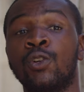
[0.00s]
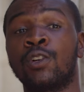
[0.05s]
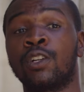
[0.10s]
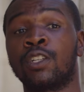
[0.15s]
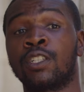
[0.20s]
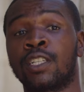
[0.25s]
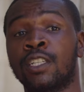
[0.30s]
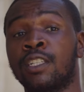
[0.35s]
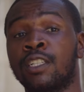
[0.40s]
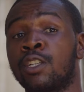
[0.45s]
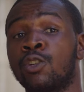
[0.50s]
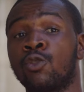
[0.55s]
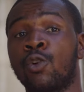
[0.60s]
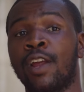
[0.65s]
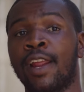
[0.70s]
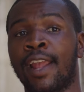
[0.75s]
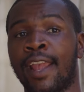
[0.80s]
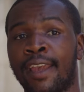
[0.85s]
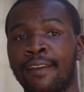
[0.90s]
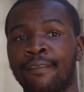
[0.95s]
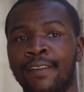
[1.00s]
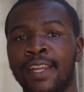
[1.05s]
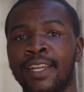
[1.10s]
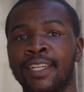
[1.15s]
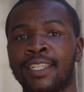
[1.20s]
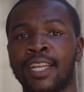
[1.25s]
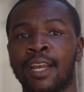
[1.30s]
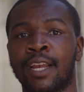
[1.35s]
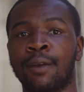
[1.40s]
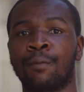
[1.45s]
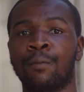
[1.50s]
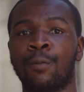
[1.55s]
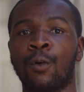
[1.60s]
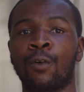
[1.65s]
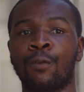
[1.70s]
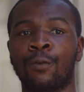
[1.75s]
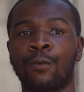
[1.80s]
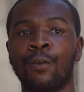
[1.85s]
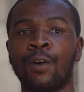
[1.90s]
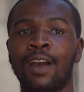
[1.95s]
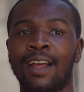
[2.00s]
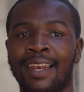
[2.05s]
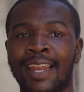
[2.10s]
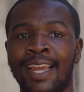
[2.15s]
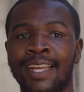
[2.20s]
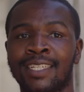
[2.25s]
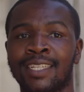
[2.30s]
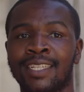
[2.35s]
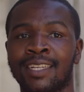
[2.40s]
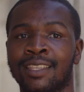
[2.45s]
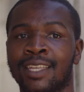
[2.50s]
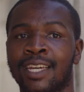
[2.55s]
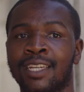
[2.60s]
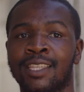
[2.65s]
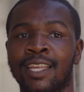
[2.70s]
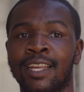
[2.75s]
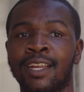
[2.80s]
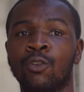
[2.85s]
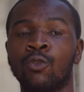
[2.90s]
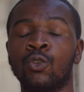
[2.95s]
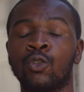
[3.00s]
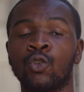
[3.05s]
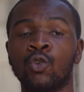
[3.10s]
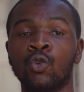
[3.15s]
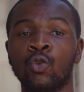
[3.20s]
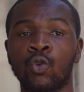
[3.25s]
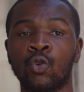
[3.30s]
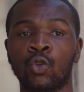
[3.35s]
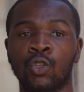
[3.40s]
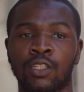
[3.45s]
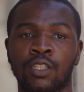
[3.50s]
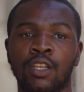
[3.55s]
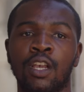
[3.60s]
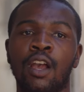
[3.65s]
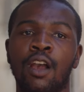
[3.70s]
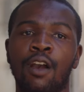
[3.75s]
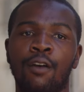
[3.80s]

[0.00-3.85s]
do not have any type of lighting that they could use